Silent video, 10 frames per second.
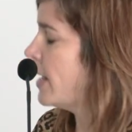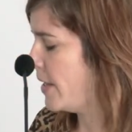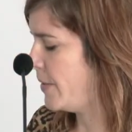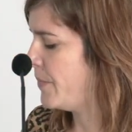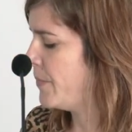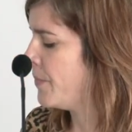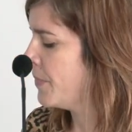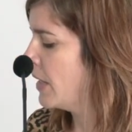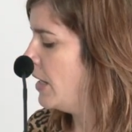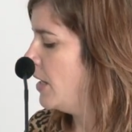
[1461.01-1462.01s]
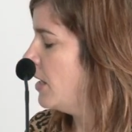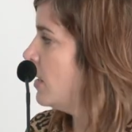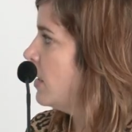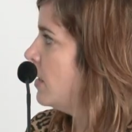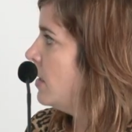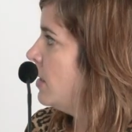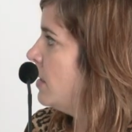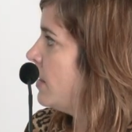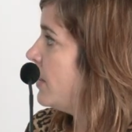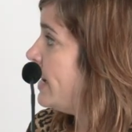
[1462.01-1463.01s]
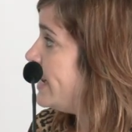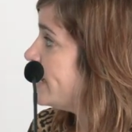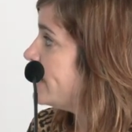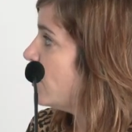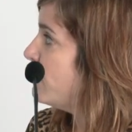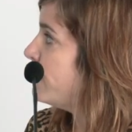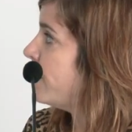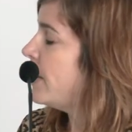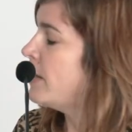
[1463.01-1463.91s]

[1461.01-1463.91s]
the list of